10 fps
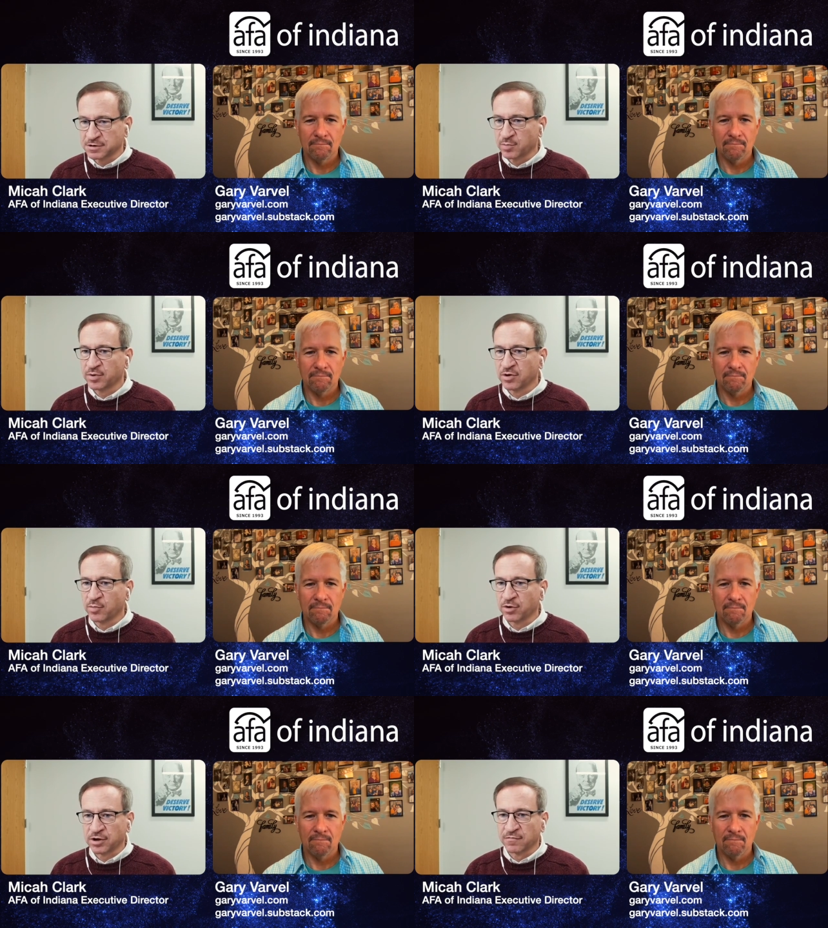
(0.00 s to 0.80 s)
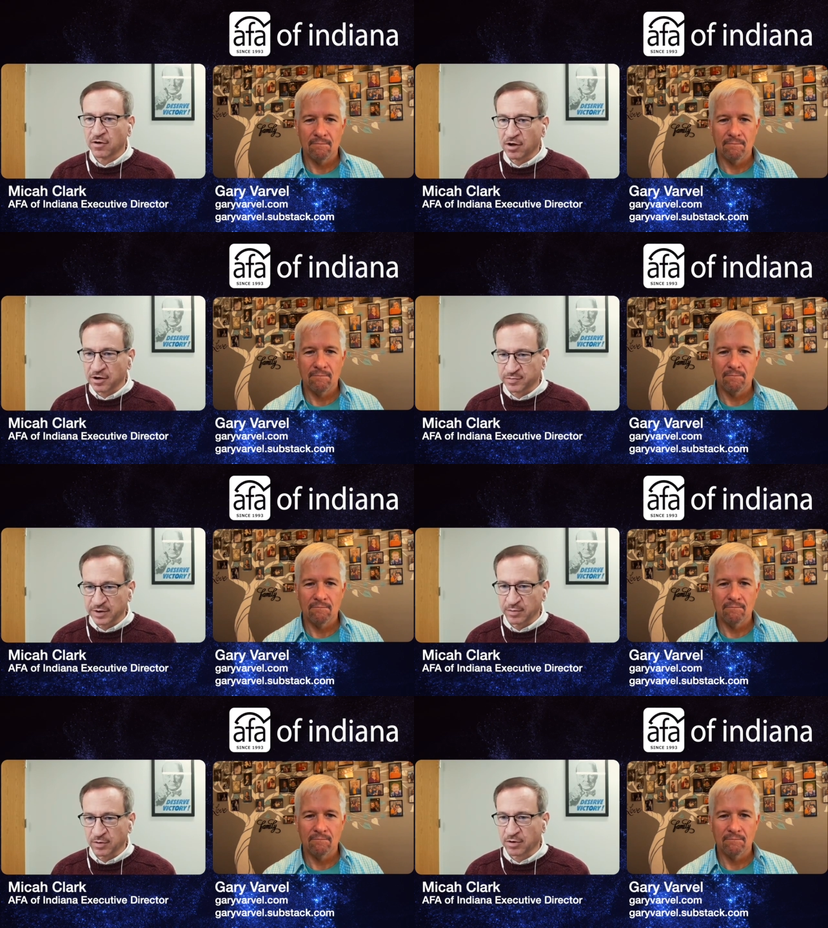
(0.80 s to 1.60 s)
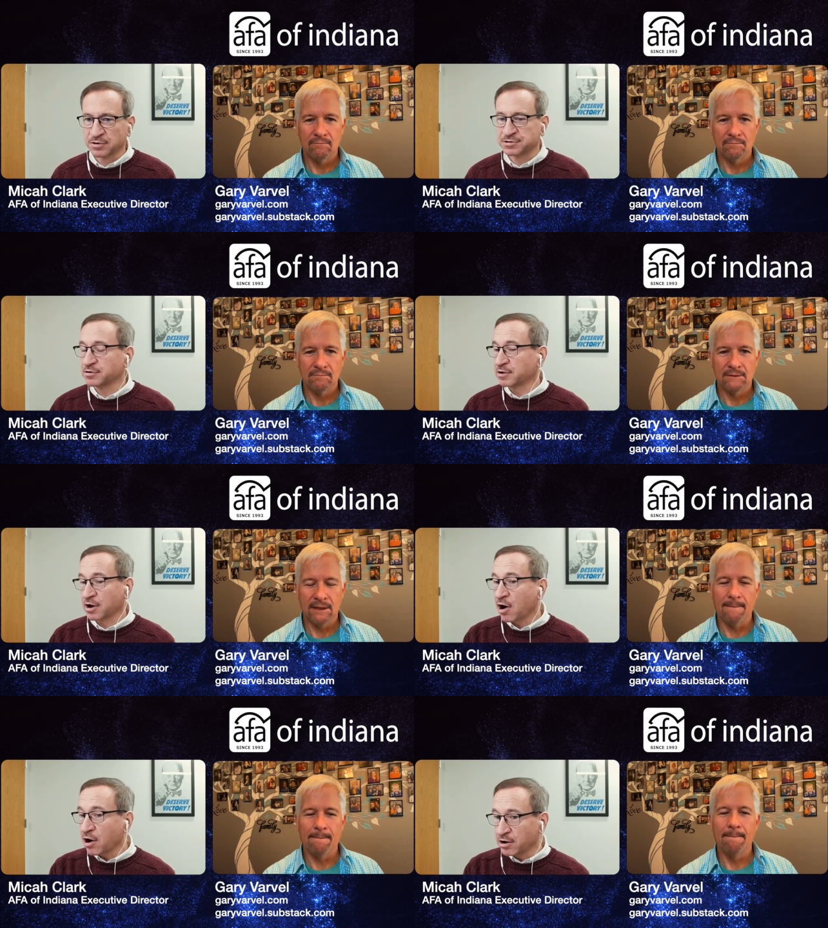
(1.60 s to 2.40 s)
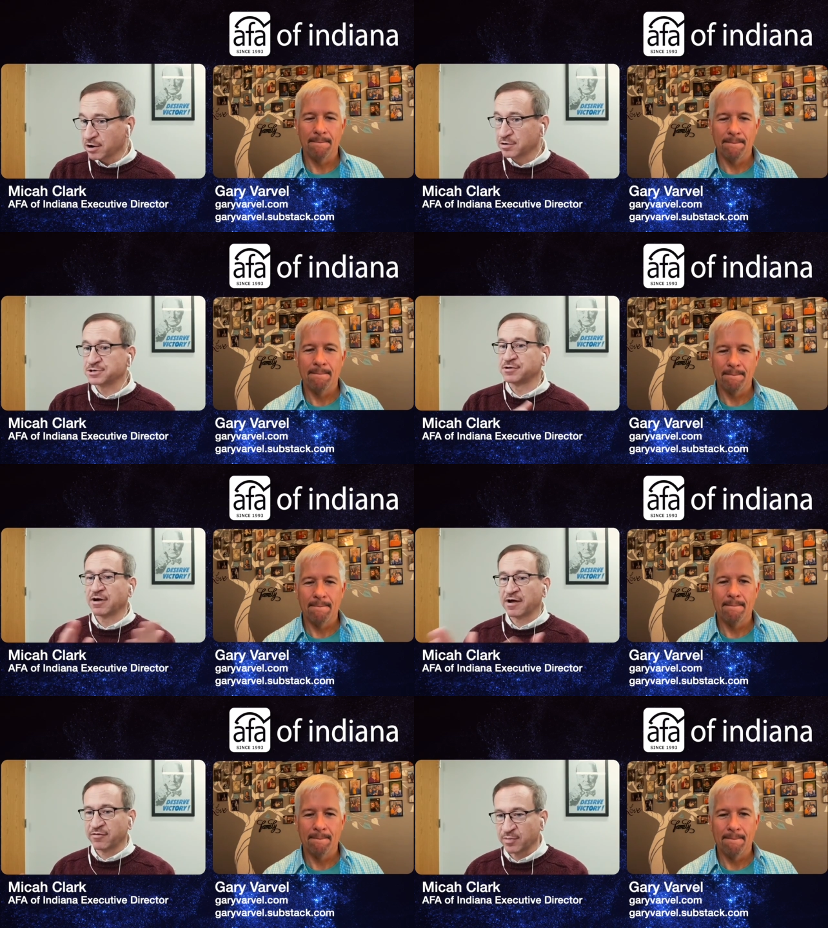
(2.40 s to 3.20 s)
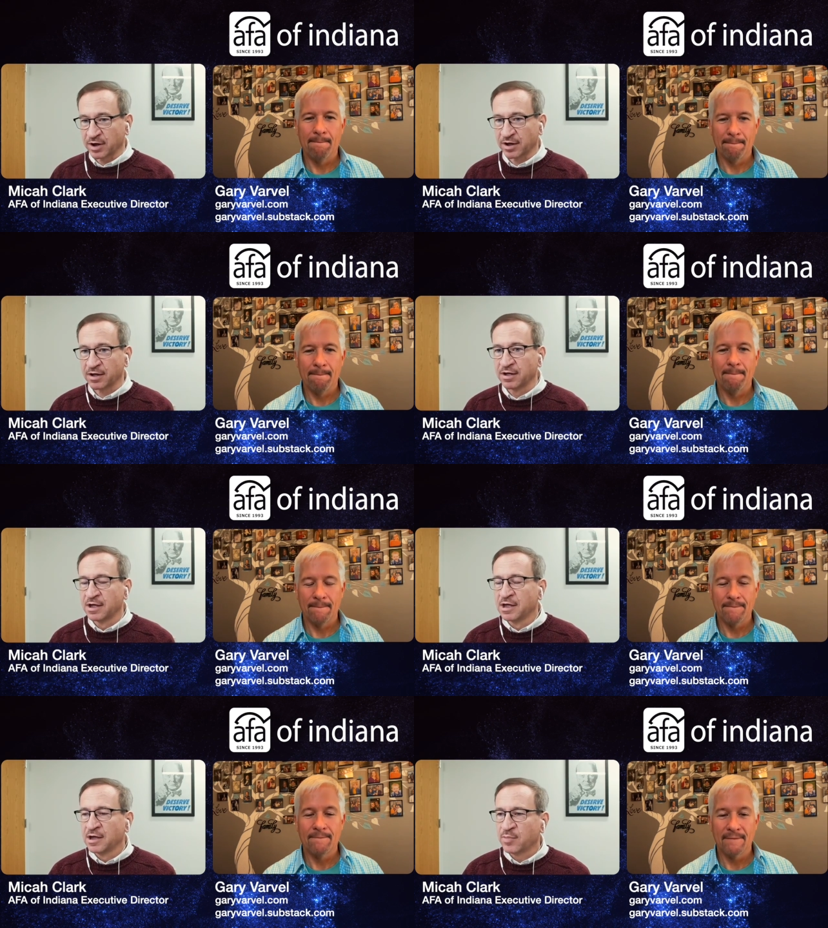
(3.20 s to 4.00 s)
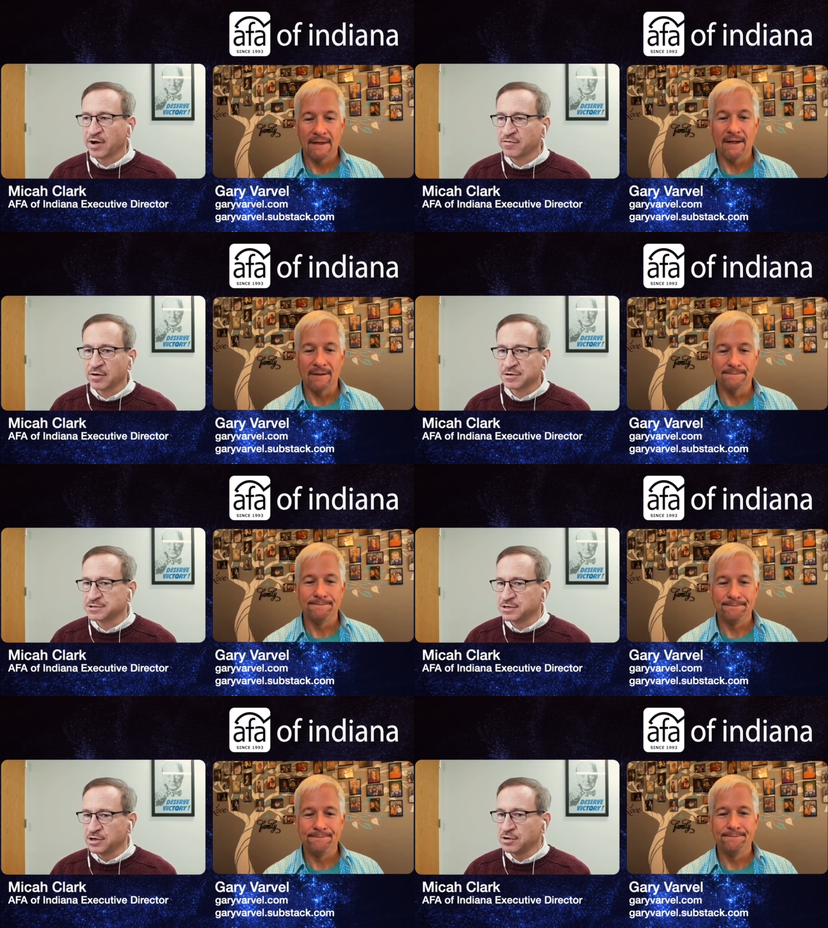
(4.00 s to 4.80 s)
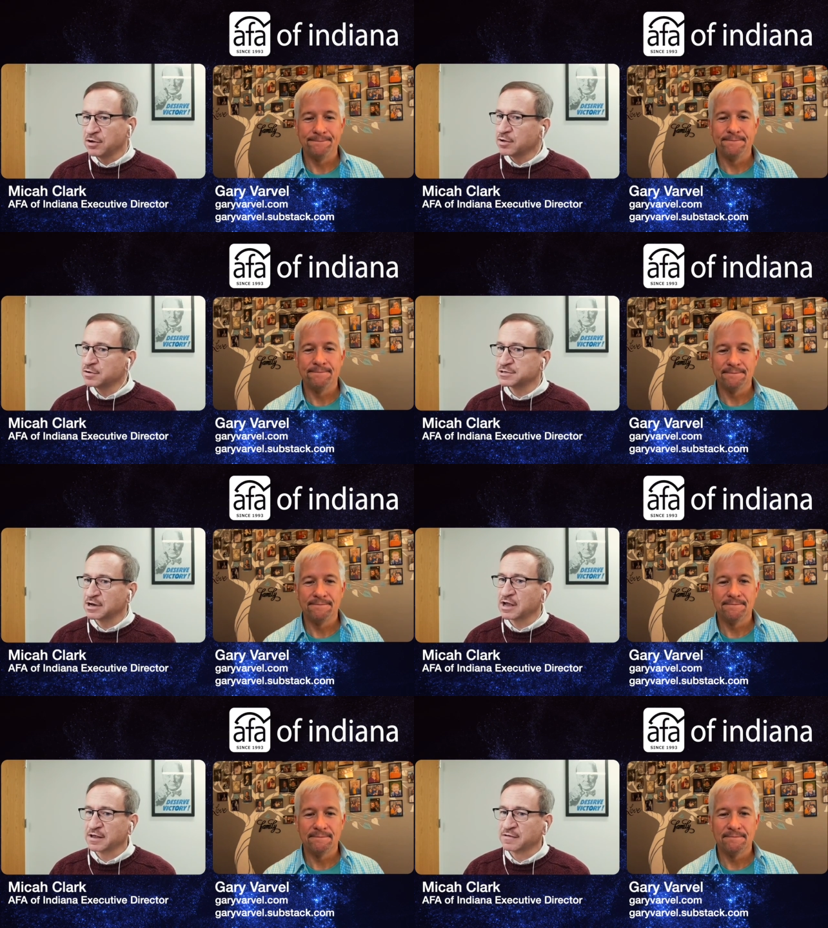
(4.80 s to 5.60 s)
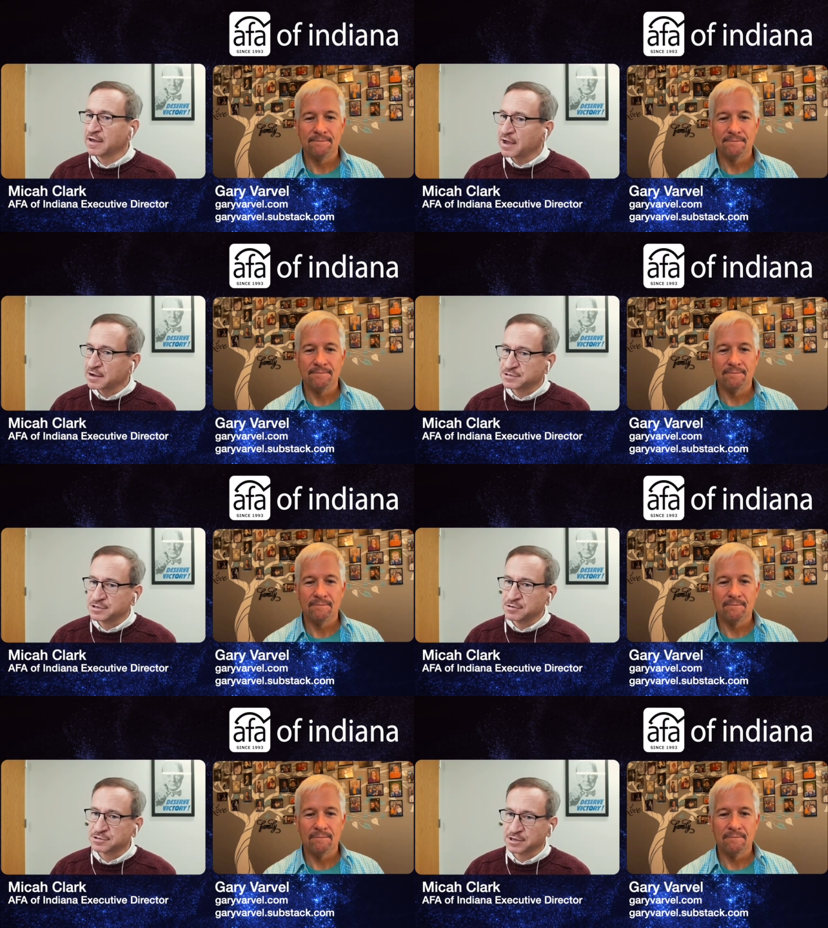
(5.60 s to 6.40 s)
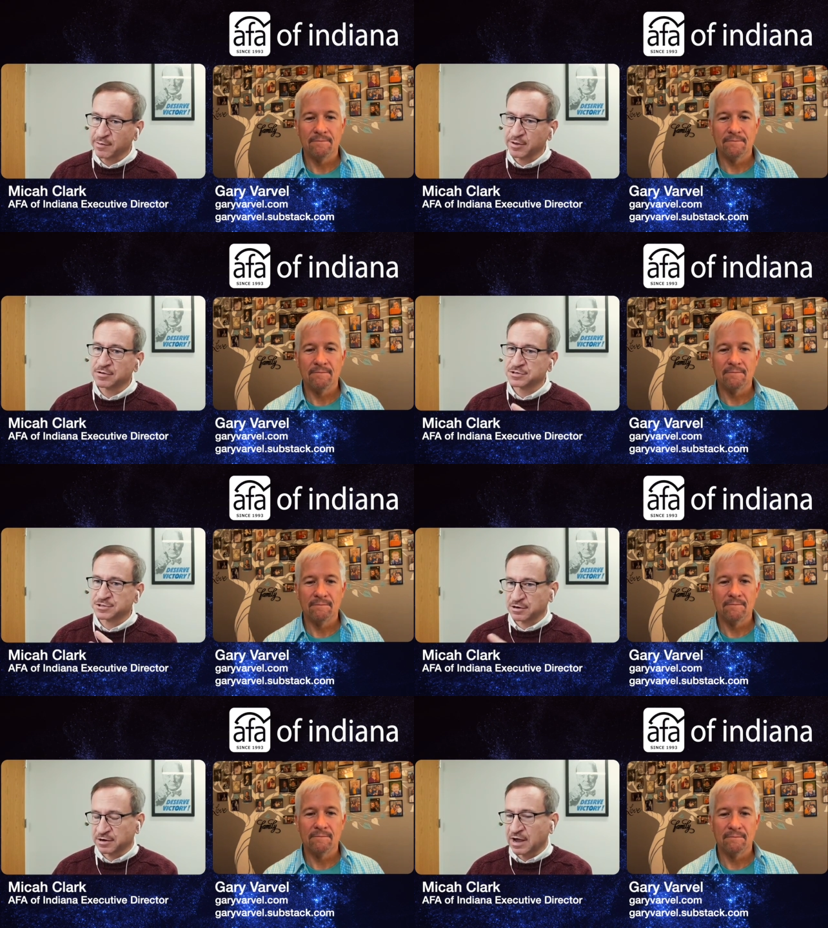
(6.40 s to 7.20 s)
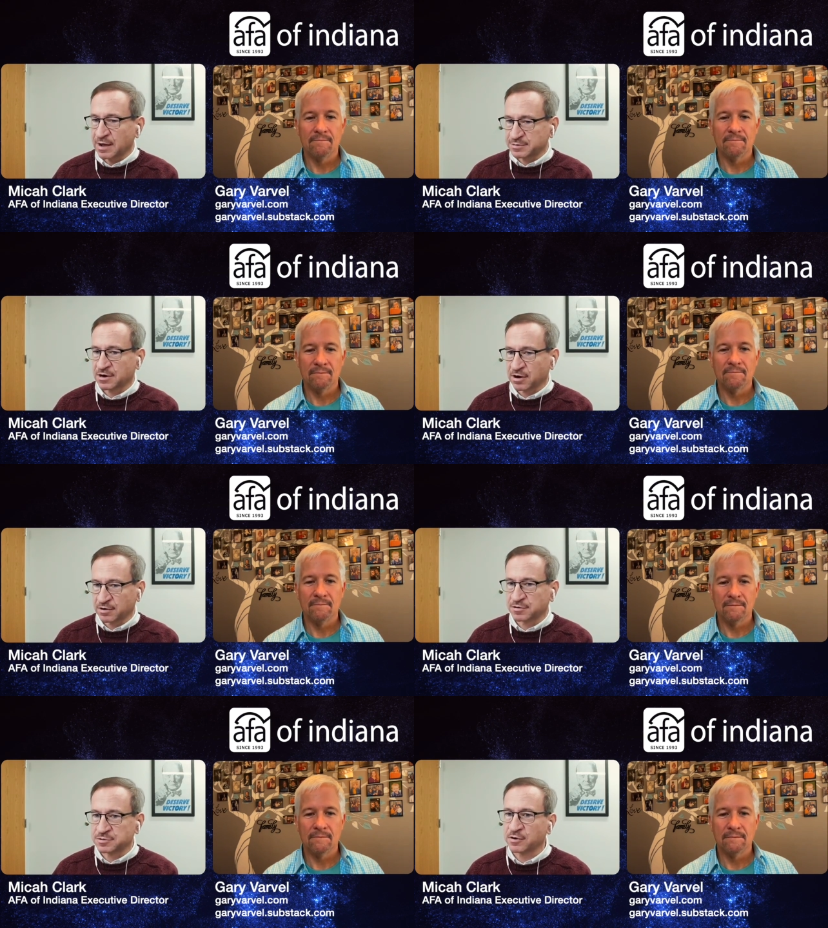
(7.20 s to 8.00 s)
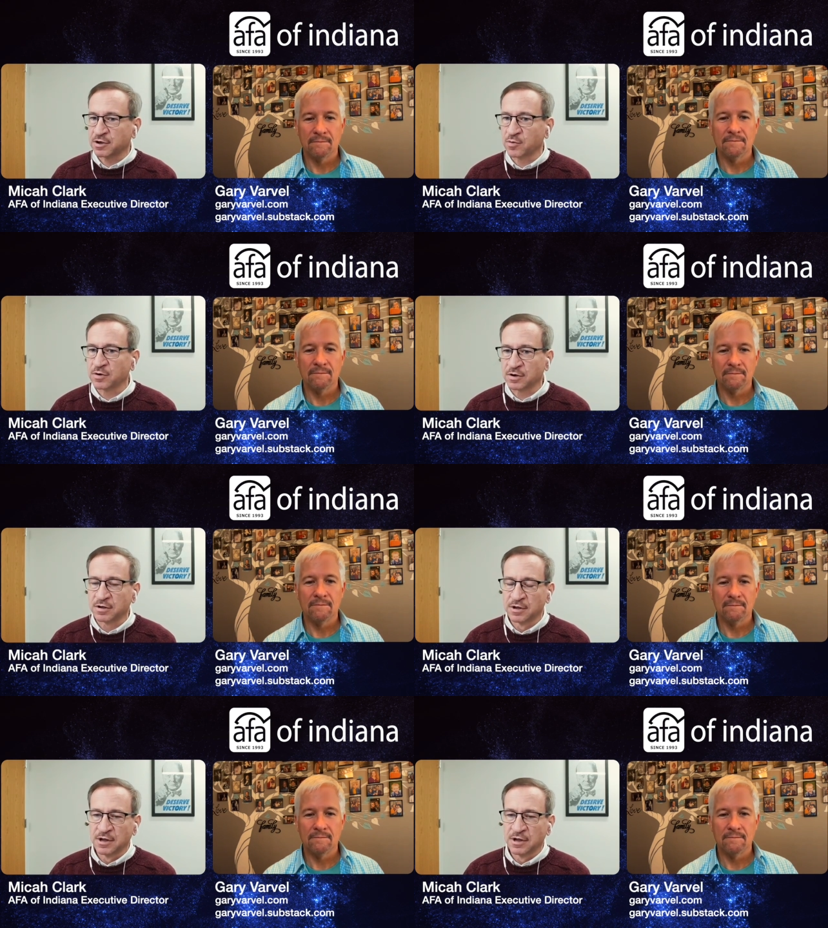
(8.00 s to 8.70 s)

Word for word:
Speaker 1: on a billboard, you've lost people. Of course, they're in a yeah. car usually driving by, but I've noticed you don't use a lot of text usually. I mean, there's certain types of cartoons where you will,